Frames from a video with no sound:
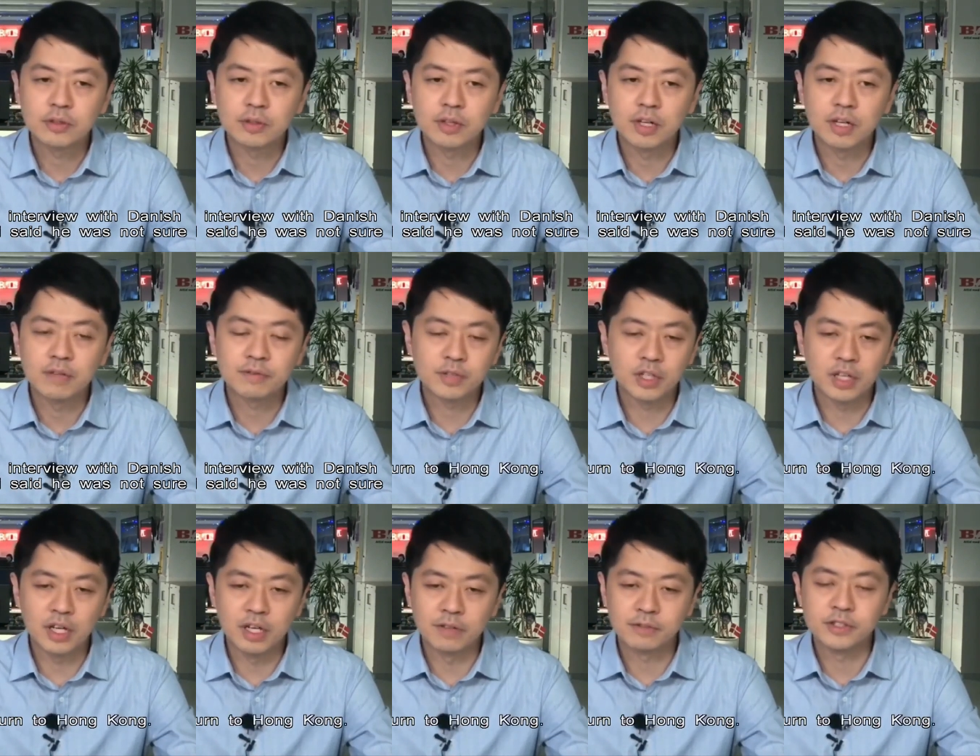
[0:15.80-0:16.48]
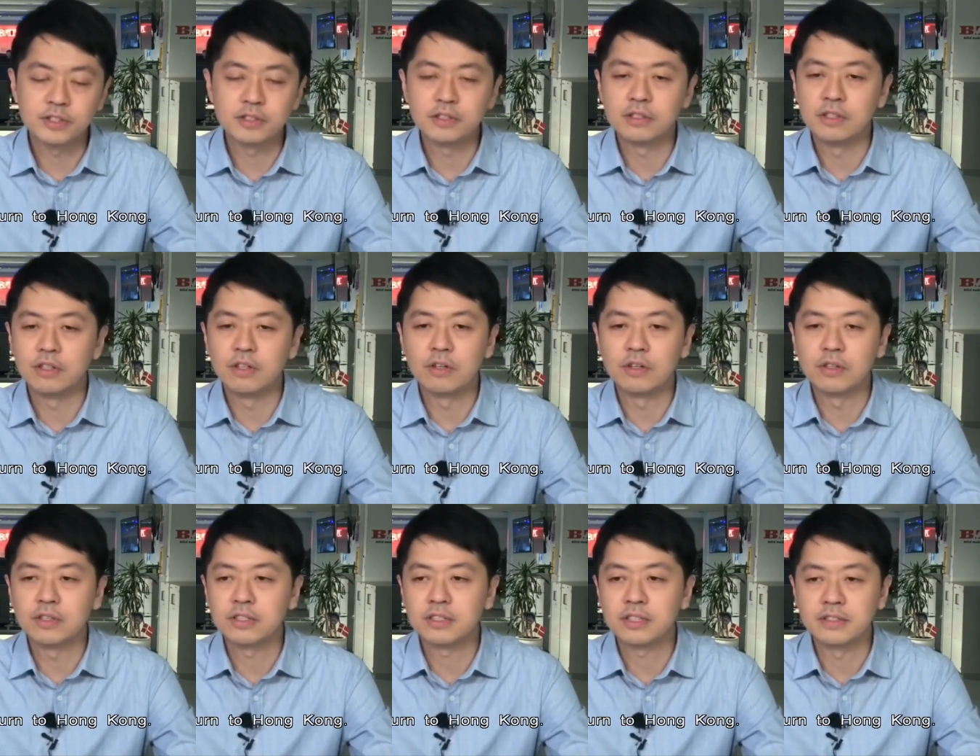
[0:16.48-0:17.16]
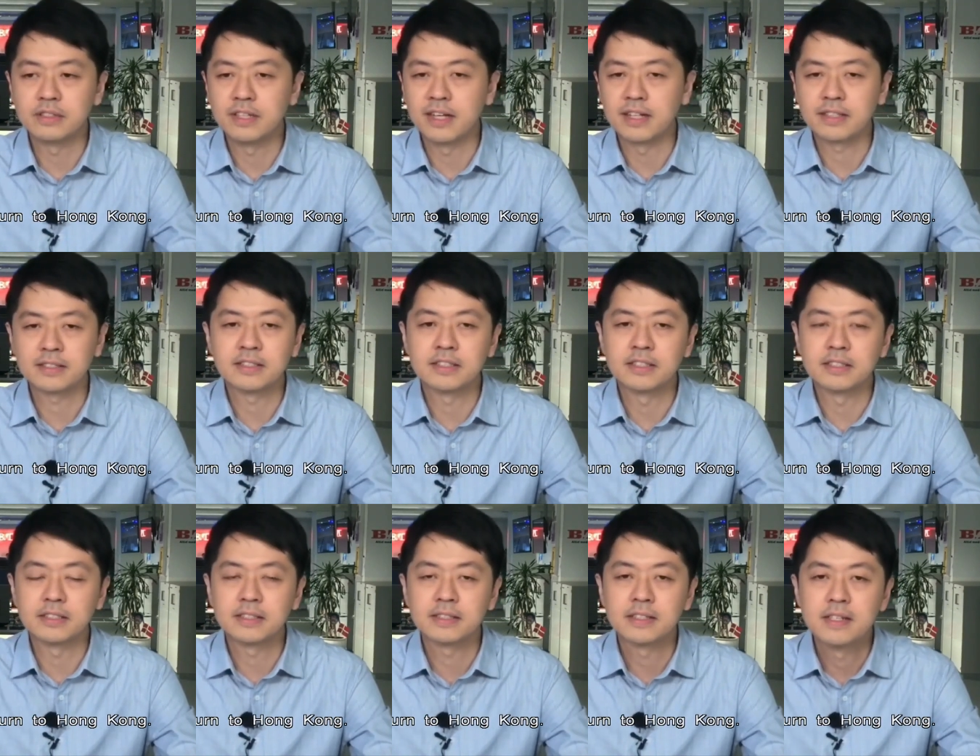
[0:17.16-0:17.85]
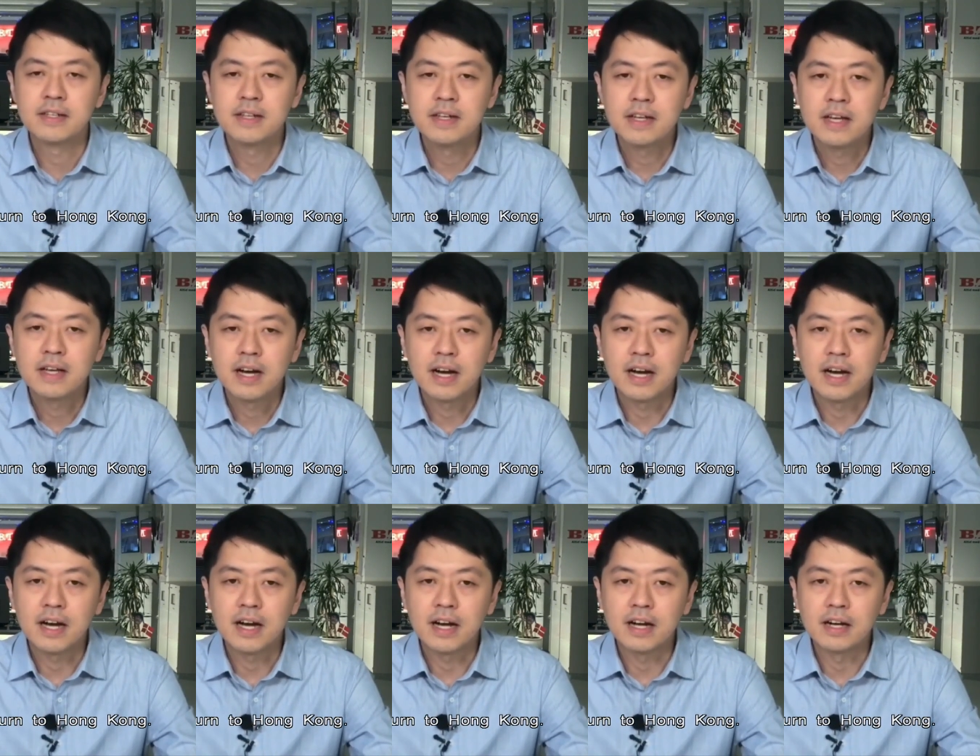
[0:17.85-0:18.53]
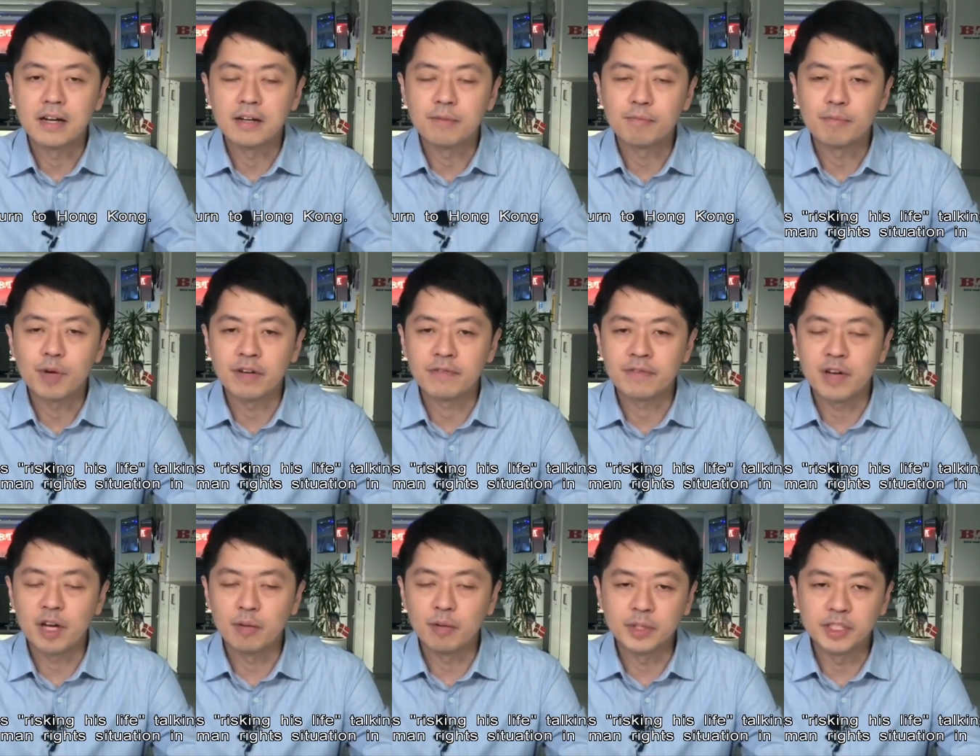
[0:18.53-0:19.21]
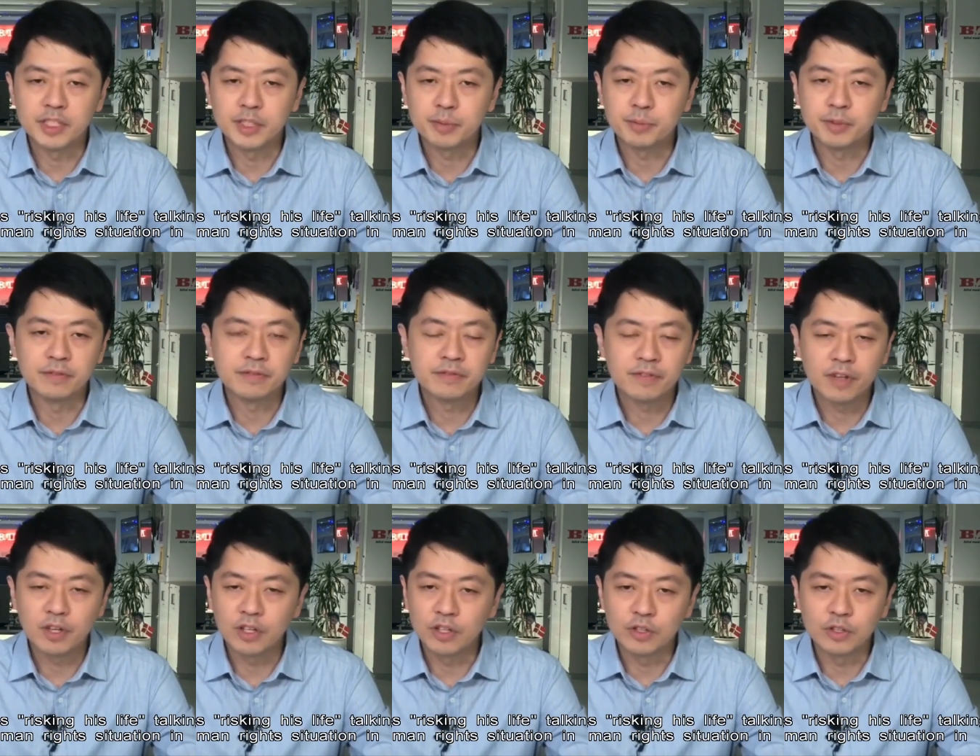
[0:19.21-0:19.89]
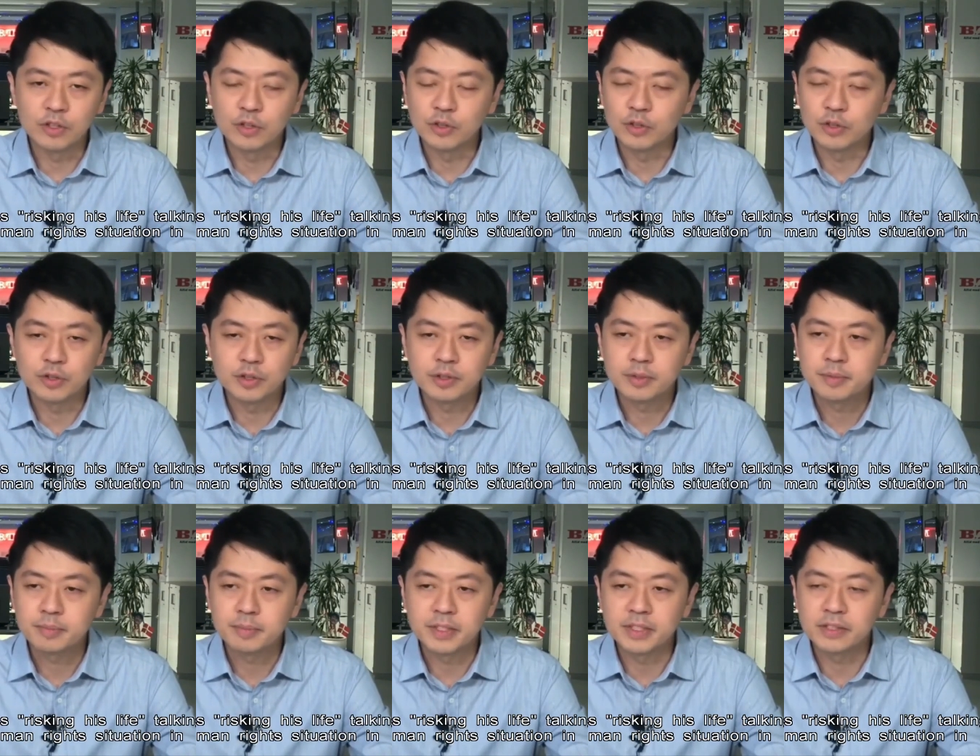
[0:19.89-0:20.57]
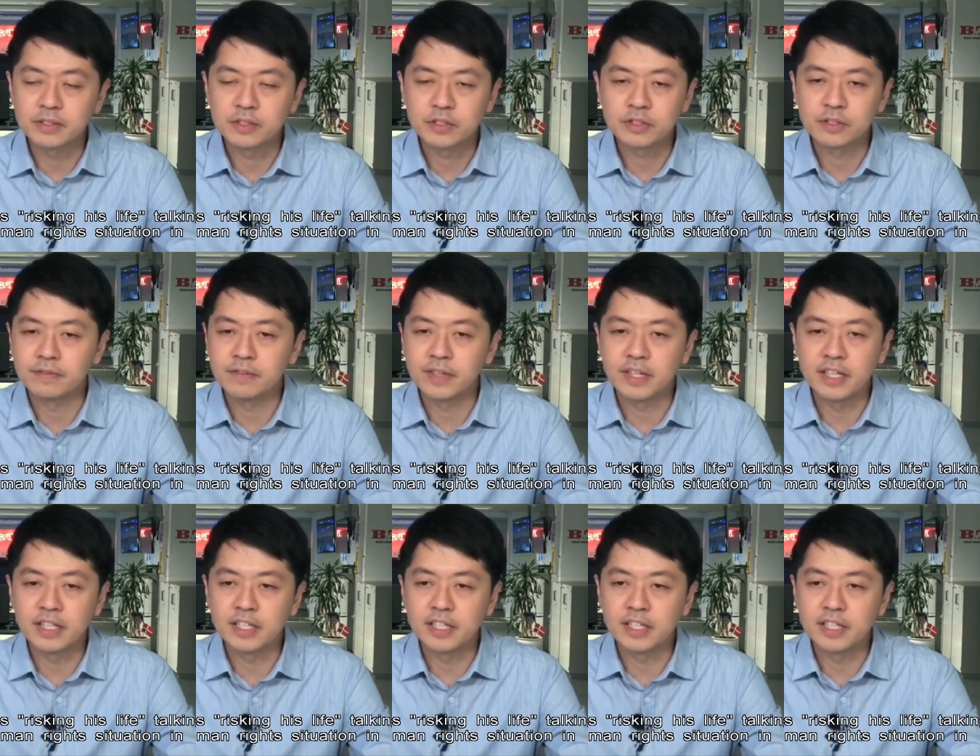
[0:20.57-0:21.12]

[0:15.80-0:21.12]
if he could return to Hong Kong. Hui said he was risking his life talking about